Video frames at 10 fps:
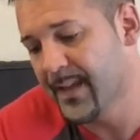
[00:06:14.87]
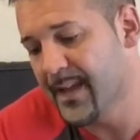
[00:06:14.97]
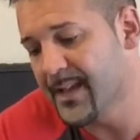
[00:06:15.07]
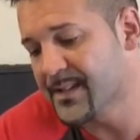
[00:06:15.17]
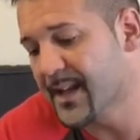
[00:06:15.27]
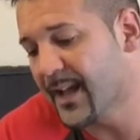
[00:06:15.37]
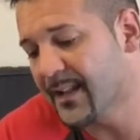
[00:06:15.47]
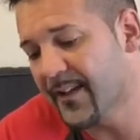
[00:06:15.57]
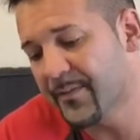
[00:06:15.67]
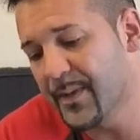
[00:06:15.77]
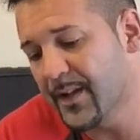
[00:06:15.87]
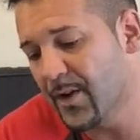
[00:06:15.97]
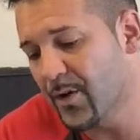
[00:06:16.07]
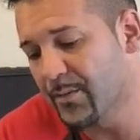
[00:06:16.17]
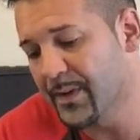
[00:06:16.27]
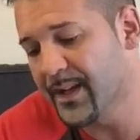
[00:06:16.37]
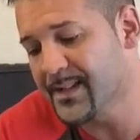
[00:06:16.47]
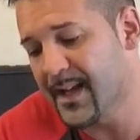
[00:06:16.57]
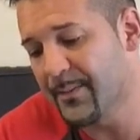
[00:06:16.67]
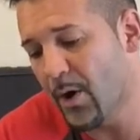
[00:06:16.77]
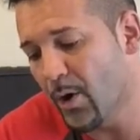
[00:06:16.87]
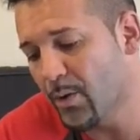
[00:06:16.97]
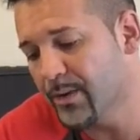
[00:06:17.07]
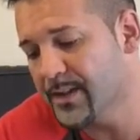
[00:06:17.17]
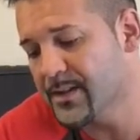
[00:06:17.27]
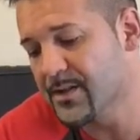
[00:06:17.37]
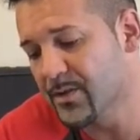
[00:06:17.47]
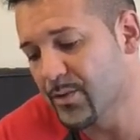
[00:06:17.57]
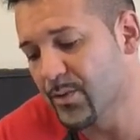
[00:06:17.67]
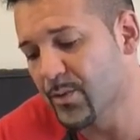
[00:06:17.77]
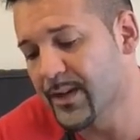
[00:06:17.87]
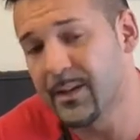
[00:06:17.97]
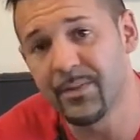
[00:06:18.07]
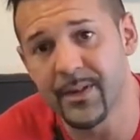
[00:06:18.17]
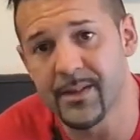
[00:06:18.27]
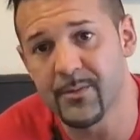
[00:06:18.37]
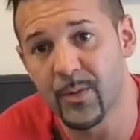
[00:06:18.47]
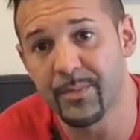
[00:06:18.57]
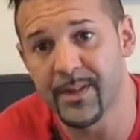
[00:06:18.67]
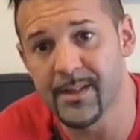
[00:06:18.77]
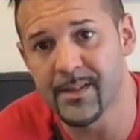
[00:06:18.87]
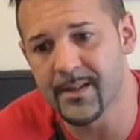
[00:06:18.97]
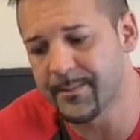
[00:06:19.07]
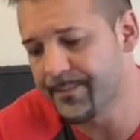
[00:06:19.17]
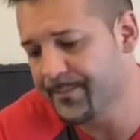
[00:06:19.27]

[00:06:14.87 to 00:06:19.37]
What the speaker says: He has not left me alone, because I am always do what he pleases, what pleases him.